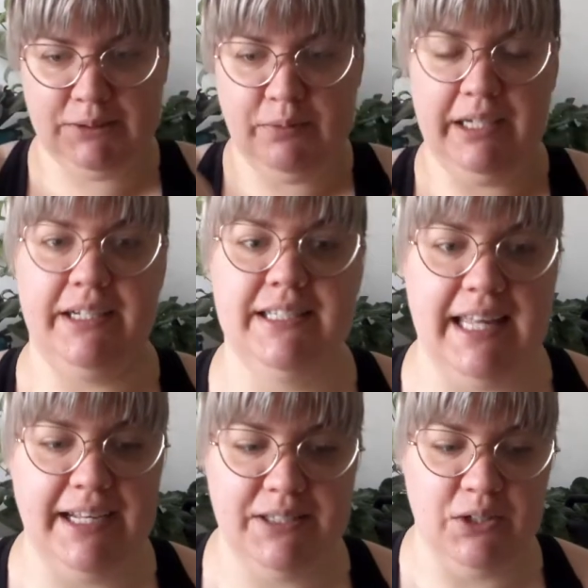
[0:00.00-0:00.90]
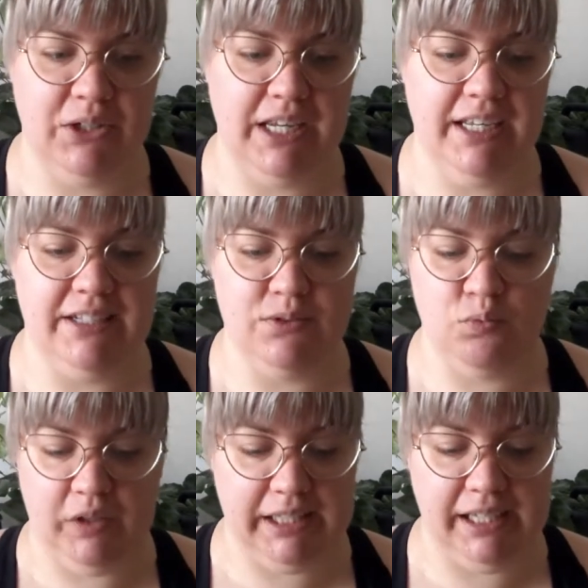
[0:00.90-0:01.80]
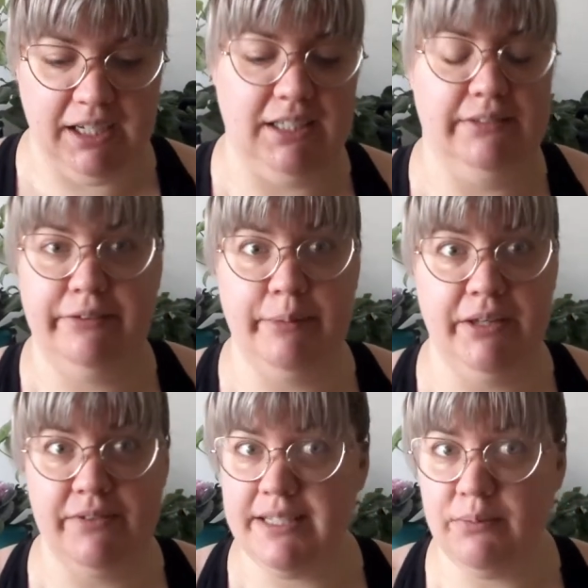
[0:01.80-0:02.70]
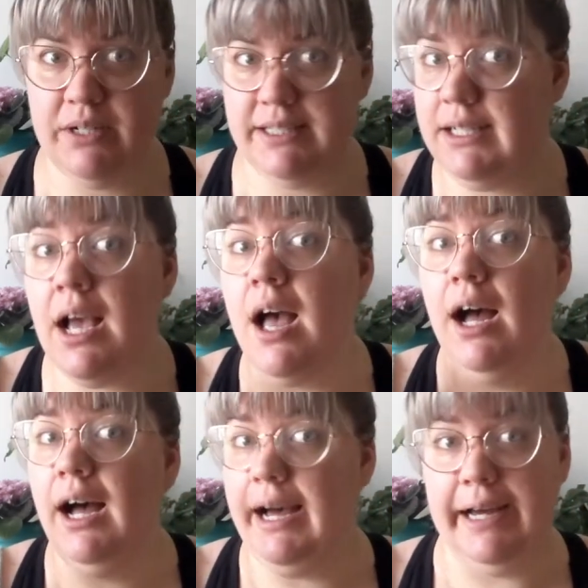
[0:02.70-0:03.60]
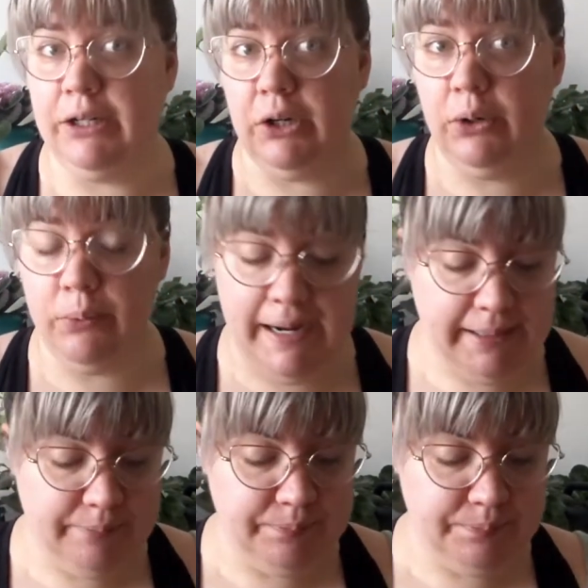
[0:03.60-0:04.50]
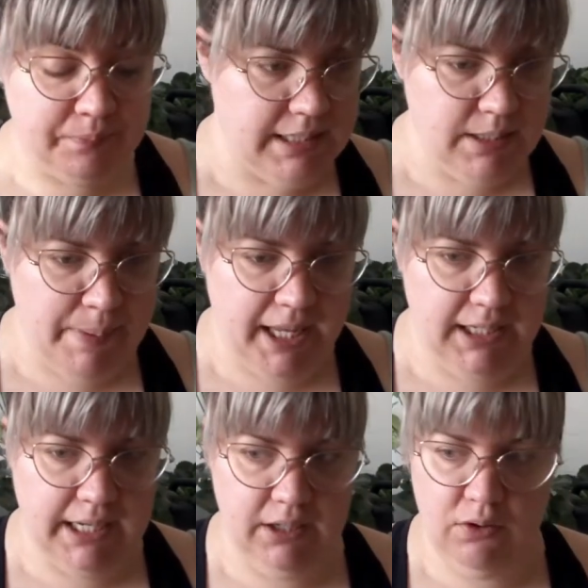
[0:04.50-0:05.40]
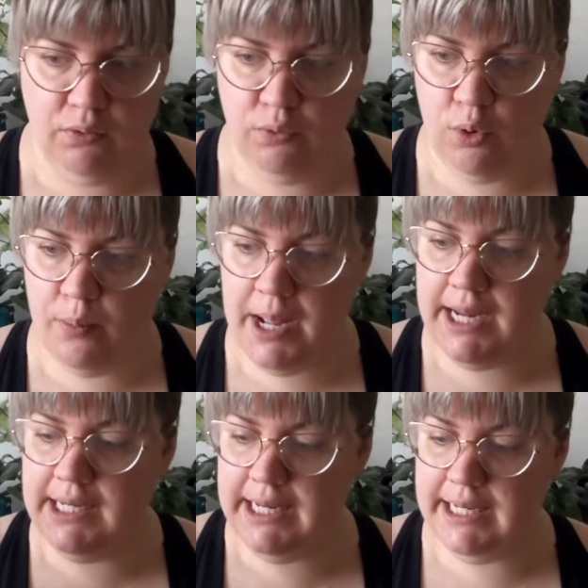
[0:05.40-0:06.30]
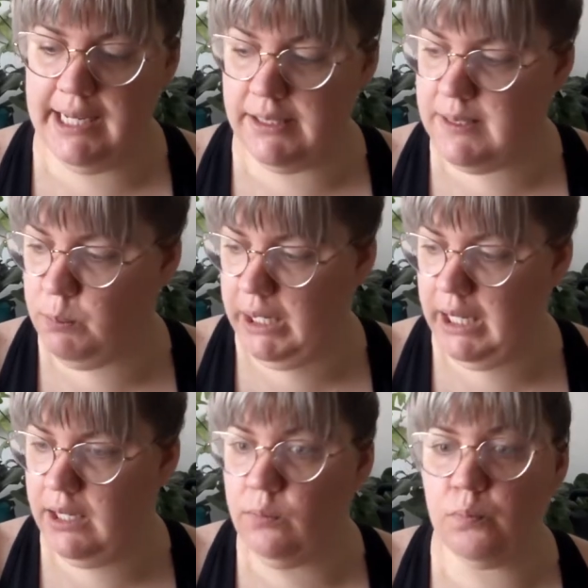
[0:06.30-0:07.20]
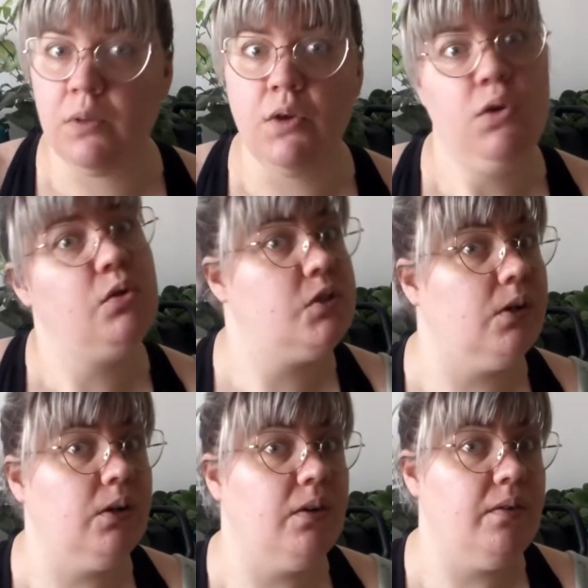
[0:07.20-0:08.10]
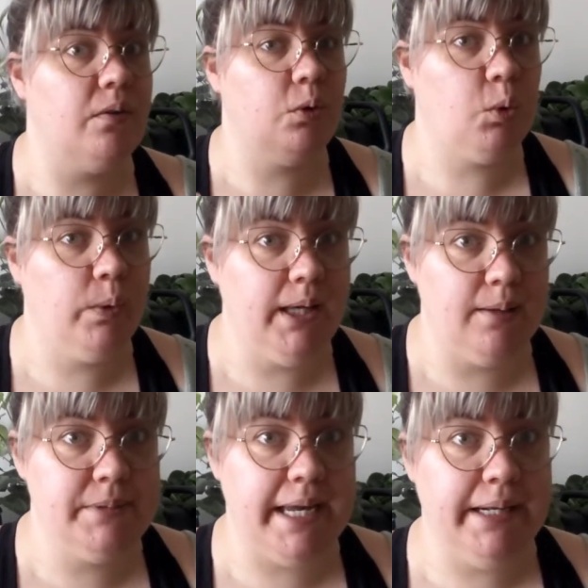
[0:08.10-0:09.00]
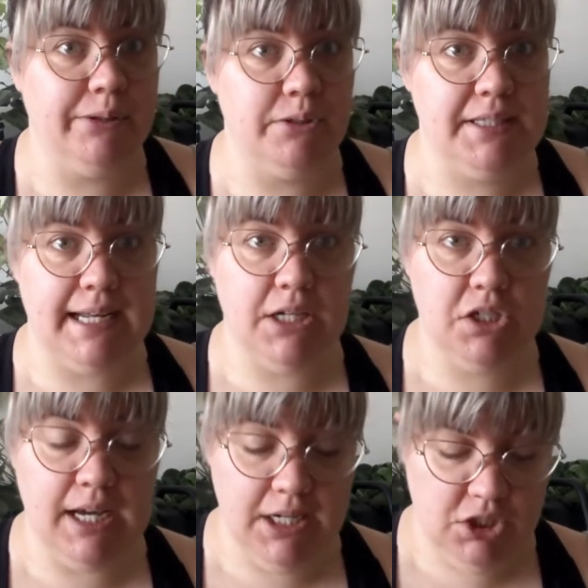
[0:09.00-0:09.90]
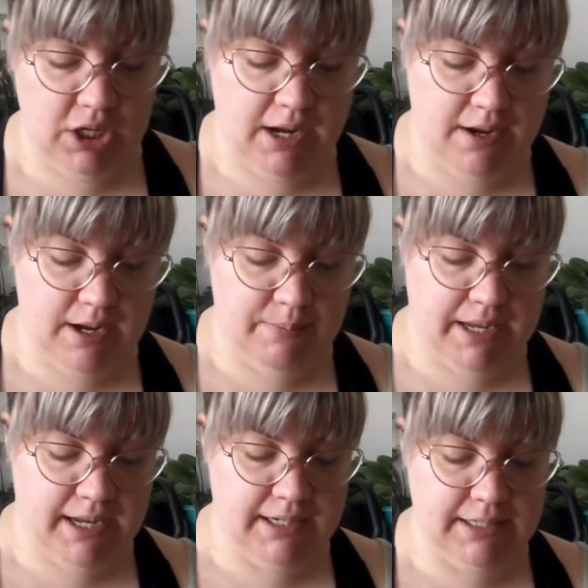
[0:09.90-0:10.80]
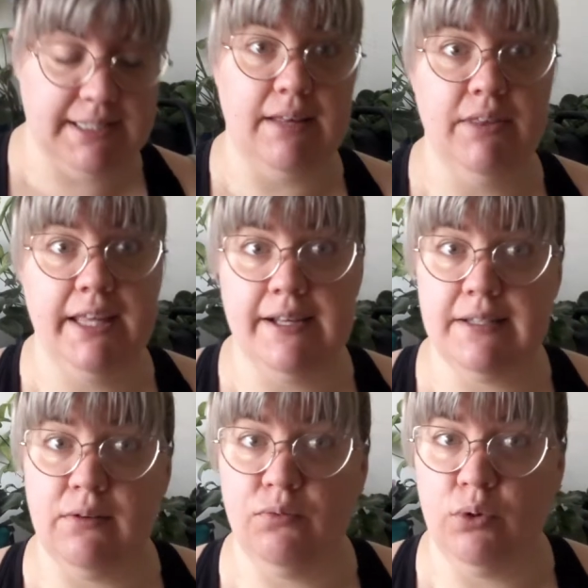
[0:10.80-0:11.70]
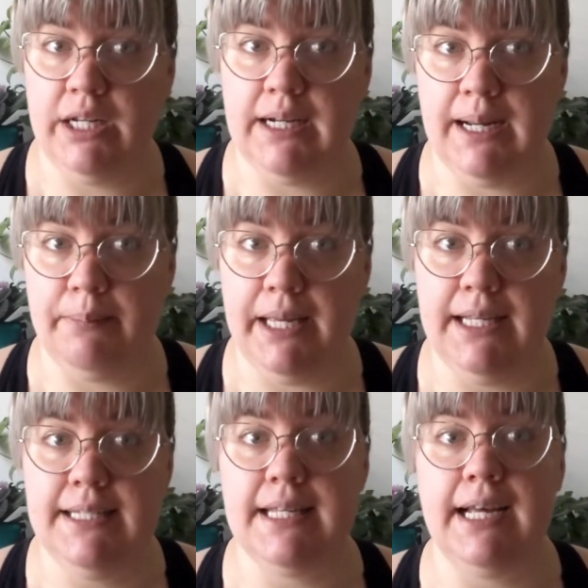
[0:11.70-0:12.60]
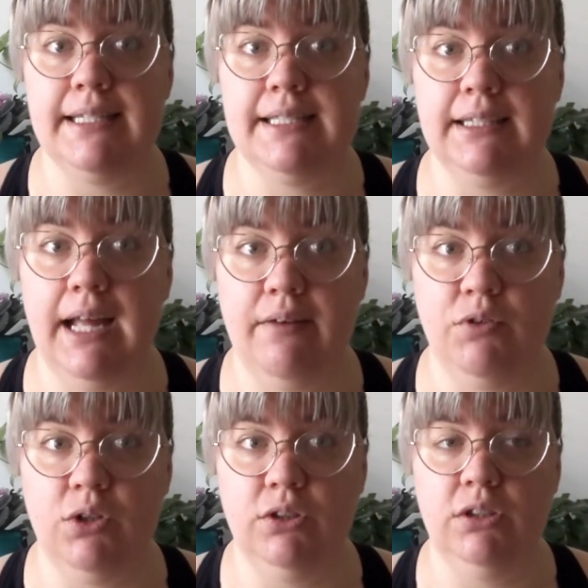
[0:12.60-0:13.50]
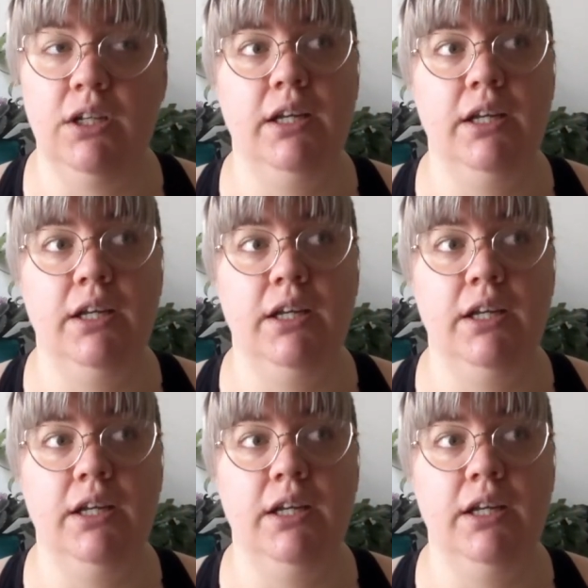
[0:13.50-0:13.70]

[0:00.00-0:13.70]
when it's like soaking is really hard for me for some reason. I don't know why. That's about it for my knitting and spinning. So quick update on Stash Dash. I'm at 7,049 meters. I still have not